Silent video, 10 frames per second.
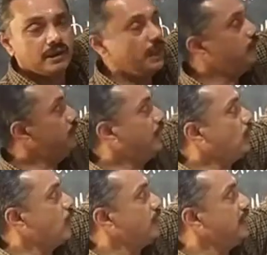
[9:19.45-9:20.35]
inferior
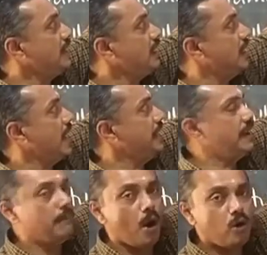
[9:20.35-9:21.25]
ovary line
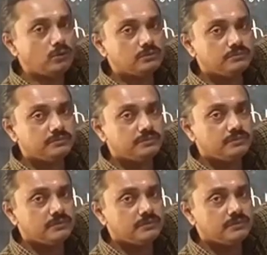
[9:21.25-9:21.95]
above,